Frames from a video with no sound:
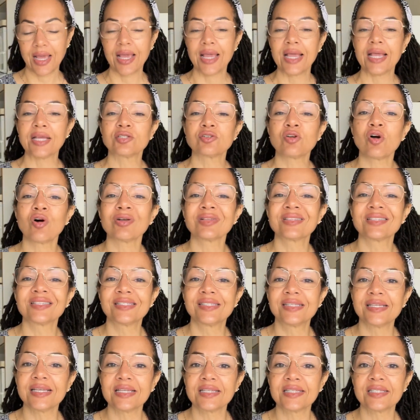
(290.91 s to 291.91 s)
It's called
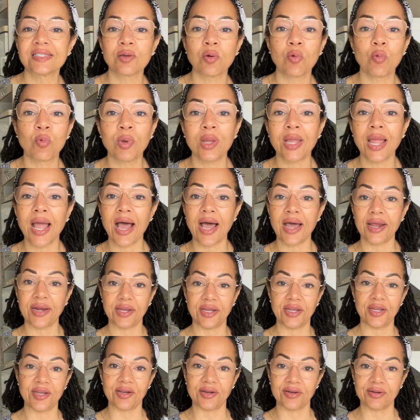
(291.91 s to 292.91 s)
Sis, We Outta
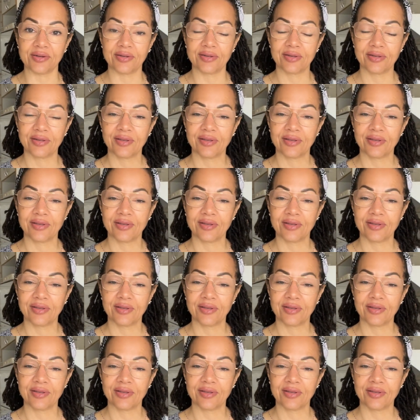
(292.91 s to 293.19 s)
Here.